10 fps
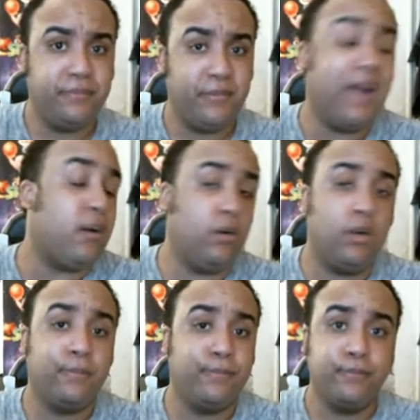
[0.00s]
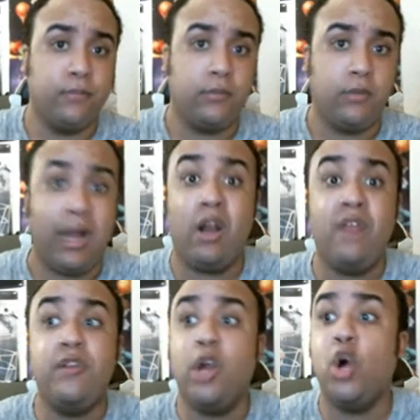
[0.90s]
I don't
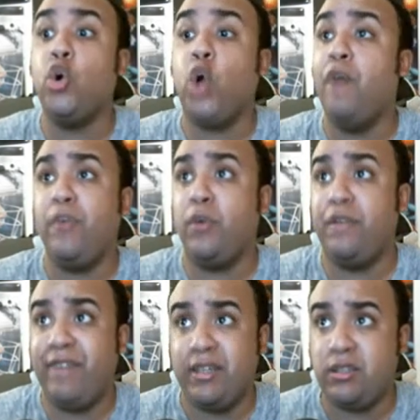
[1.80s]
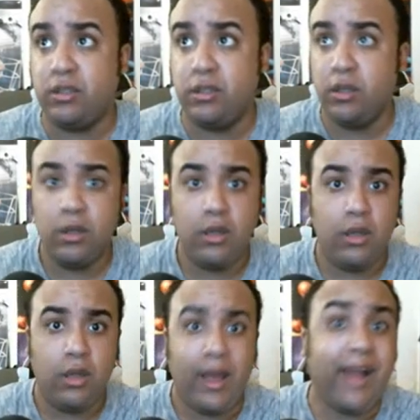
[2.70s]
even know who Kofi would face
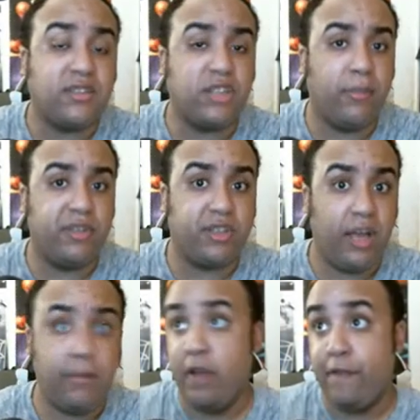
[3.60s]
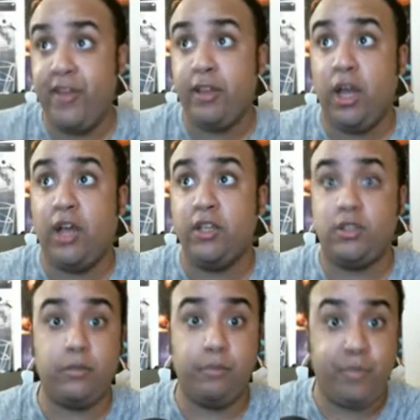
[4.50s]
at SummerSlam if he does
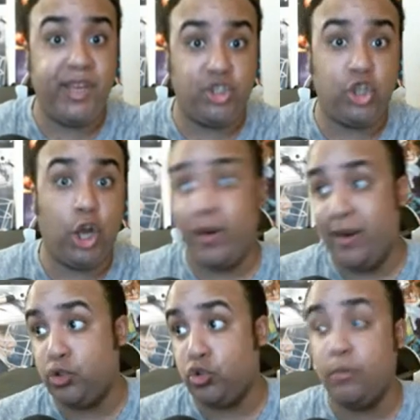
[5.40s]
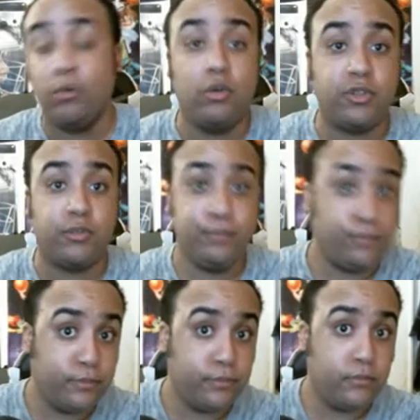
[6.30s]
beat Joe at Extreme Rules.
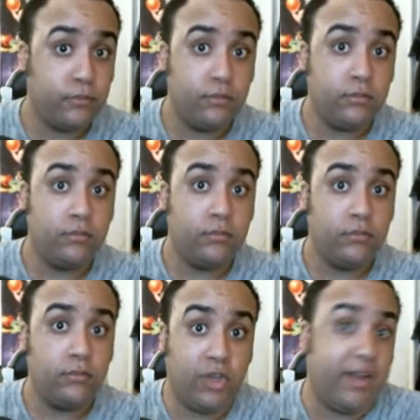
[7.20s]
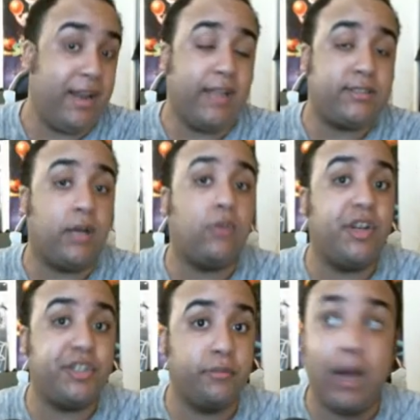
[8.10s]
You gotta ask that
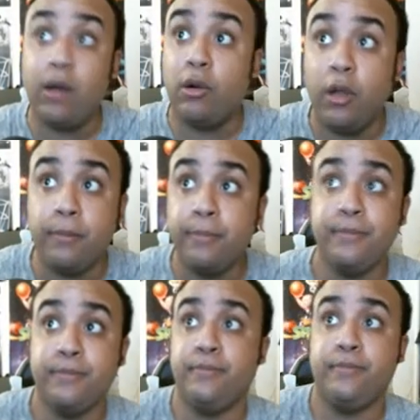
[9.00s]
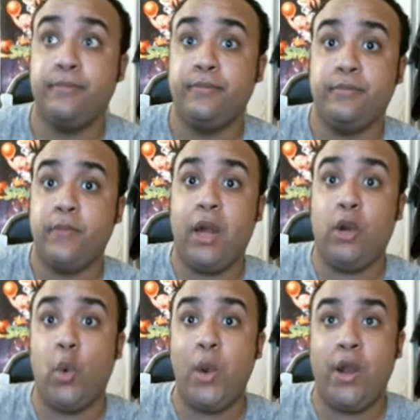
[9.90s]
question. I don't know. I don't
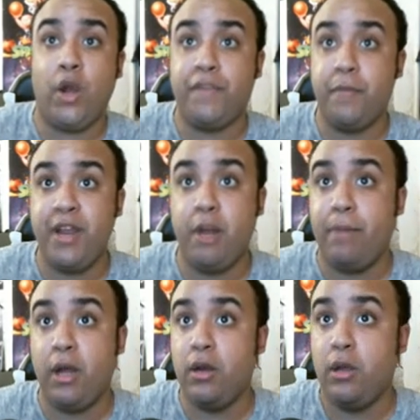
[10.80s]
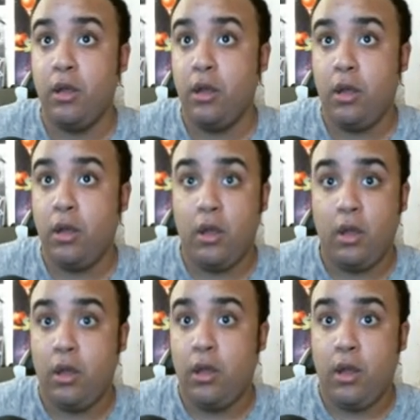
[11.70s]
know where to go from here, but
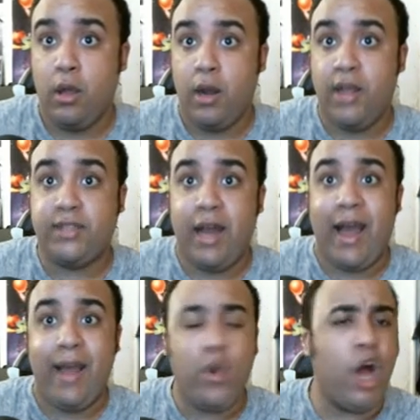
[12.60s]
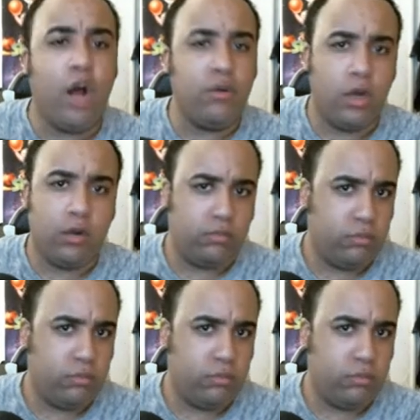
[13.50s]
listen, we all know.